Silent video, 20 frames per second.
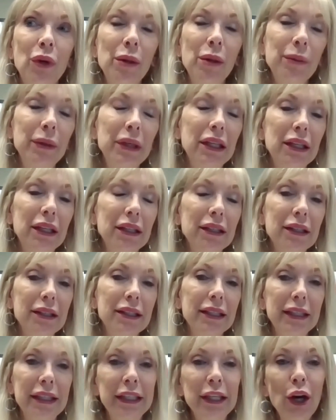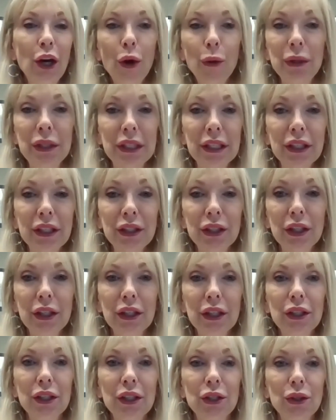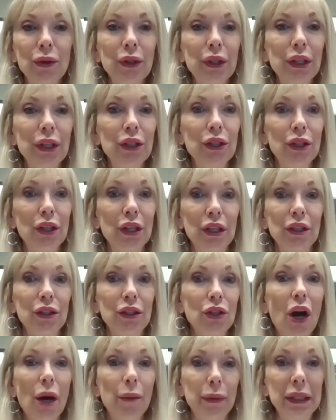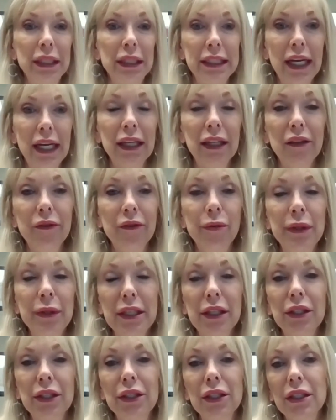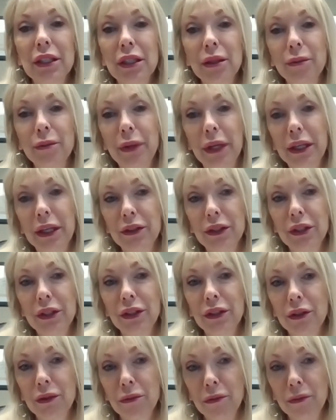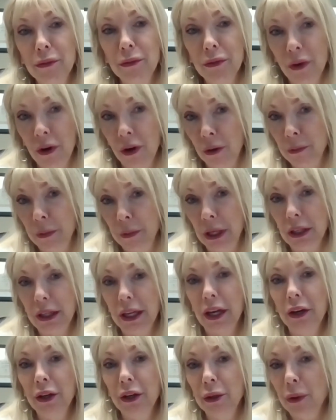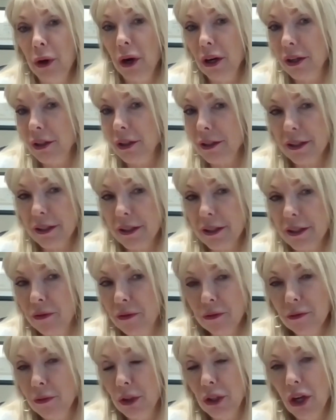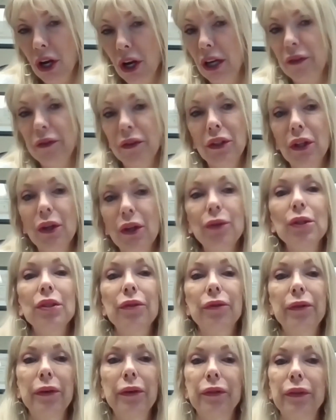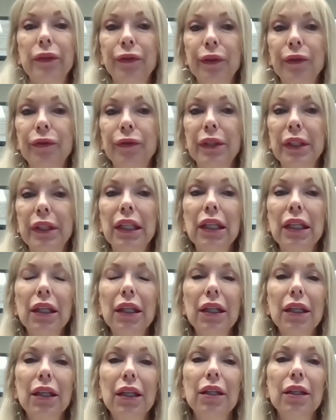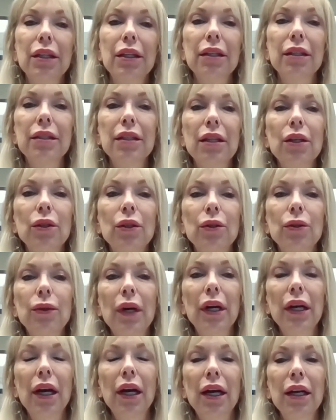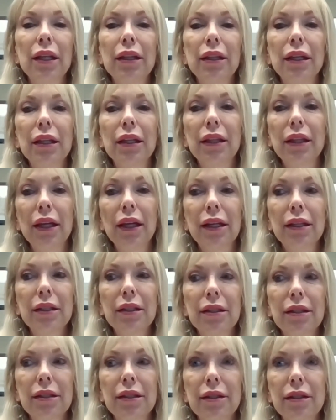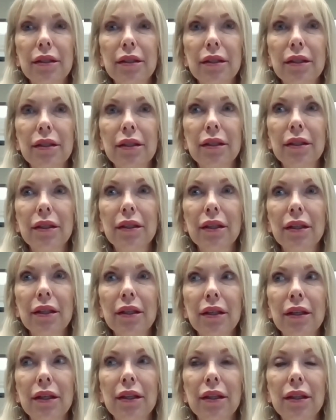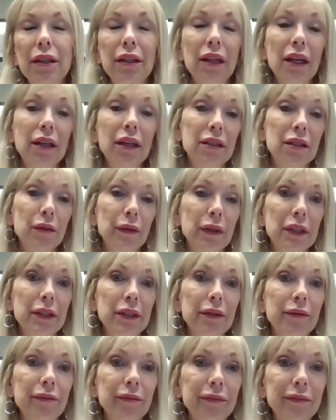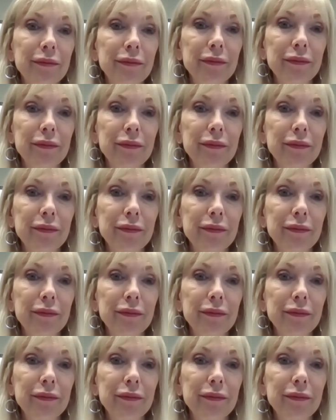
women in C E O positions or in, in top executive positions compared to our male counterparts, we're not even close to fifty fifty. So I think that's, I think that's the reason.